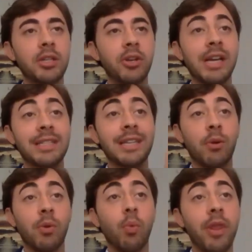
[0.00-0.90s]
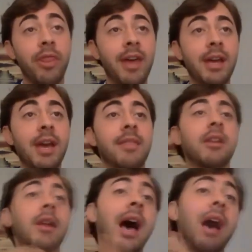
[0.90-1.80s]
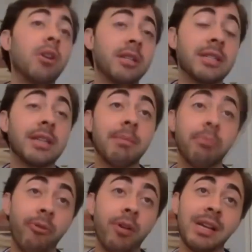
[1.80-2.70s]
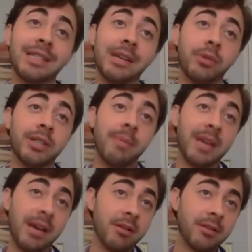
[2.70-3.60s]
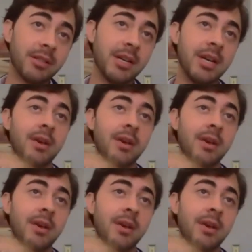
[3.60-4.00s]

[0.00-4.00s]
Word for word: So you get sick with one thing, and then you, how long does it take before you get sick with something else?